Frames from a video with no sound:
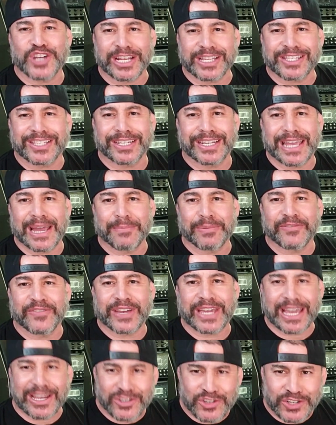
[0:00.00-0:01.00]
Jet City
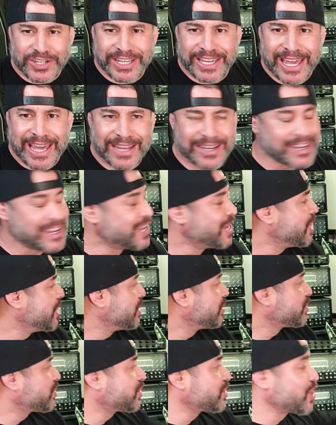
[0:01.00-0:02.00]
Amplification again.
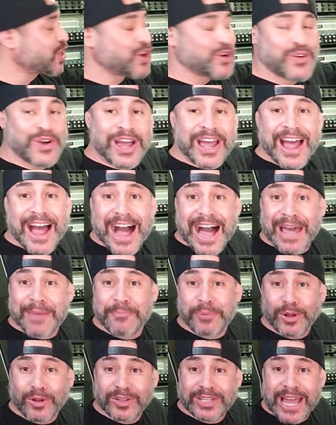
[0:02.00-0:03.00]
So I
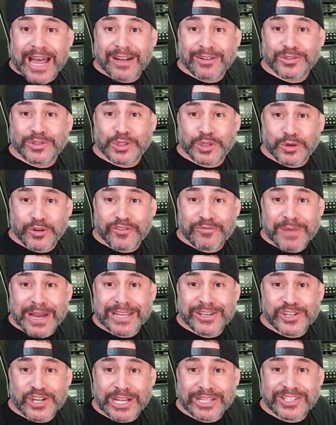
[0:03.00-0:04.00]
pulled out two of
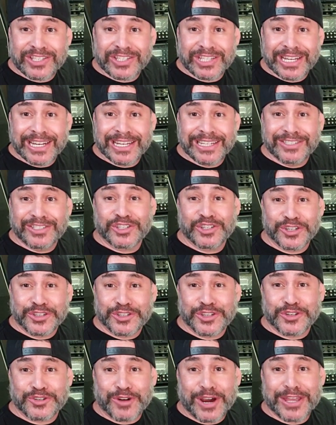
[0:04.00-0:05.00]
my Jet Cities just
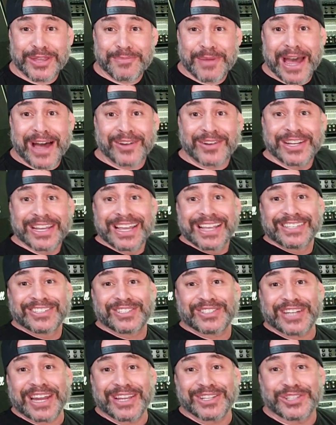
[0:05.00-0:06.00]
to try them out.
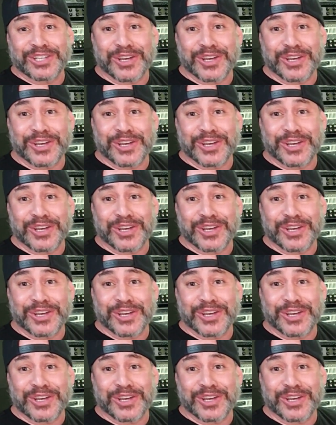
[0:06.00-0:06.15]
Stay